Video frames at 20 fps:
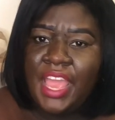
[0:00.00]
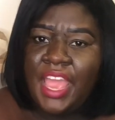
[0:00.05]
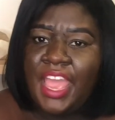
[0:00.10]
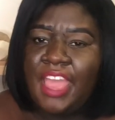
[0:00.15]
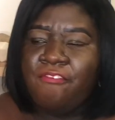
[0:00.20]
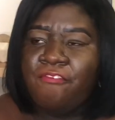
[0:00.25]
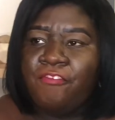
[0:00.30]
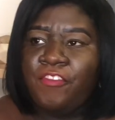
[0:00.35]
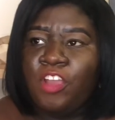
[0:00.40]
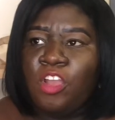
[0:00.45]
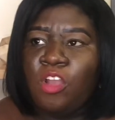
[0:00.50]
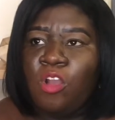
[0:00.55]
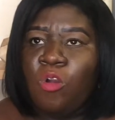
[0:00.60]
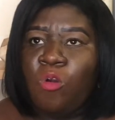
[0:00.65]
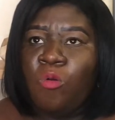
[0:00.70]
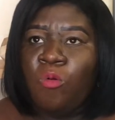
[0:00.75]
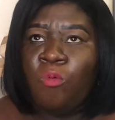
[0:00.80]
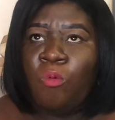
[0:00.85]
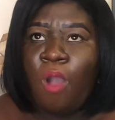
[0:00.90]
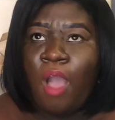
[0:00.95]
And for
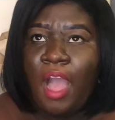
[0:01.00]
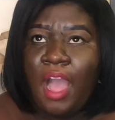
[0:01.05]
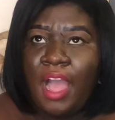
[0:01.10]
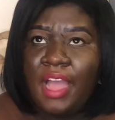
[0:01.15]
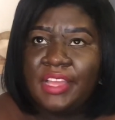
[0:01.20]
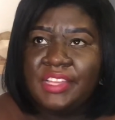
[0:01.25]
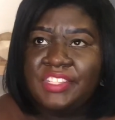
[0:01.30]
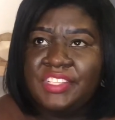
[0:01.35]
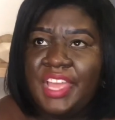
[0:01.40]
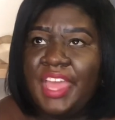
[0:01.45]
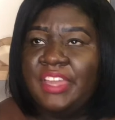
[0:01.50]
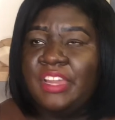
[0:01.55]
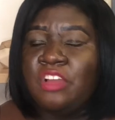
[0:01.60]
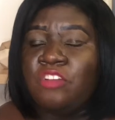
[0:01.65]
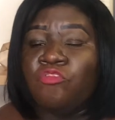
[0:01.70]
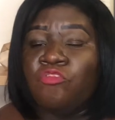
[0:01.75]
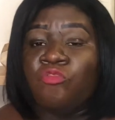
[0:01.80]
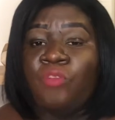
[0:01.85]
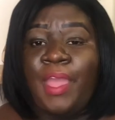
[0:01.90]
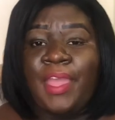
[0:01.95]
a wash and
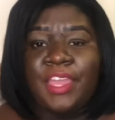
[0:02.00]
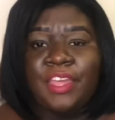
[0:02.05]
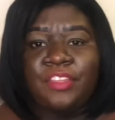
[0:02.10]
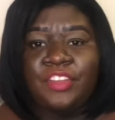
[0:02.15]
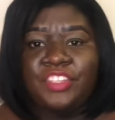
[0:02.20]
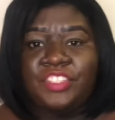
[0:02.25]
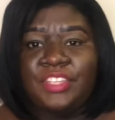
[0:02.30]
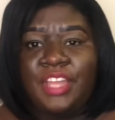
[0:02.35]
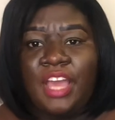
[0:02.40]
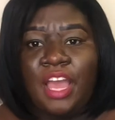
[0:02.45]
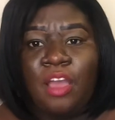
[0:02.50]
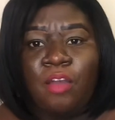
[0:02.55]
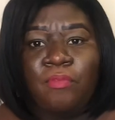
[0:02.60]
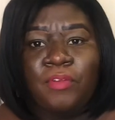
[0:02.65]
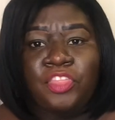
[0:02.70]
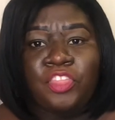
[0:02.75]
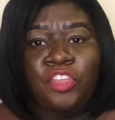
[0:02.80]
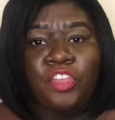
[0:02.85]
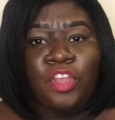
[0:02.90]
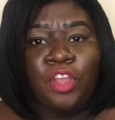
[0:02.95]
a regular style
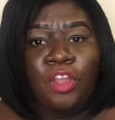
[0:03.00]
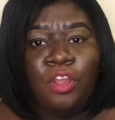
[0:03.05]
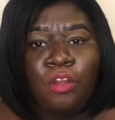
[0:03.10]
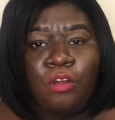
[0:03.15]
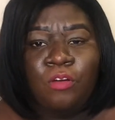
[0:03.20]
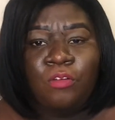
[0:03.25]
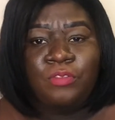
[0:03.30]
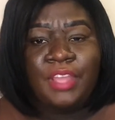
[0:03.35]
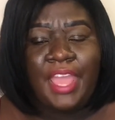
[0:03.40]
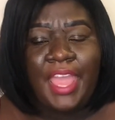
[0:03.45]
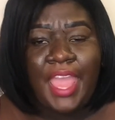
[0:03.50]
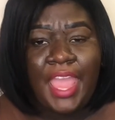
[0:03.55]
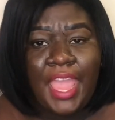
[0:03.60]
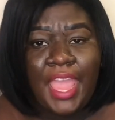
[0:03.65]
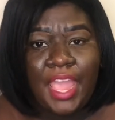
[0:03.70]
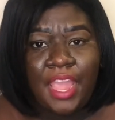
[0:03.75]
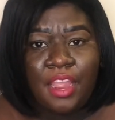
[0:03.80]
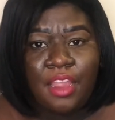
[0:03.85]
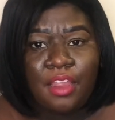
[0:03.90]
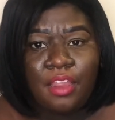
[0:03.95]
with your own
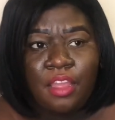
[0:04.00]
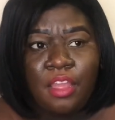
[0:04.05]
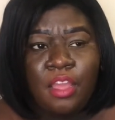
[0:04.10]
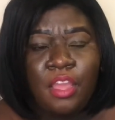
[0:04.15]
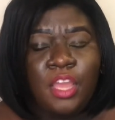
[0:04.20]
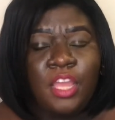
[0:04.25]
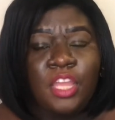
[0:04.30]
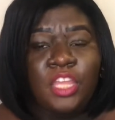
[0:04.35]
hair,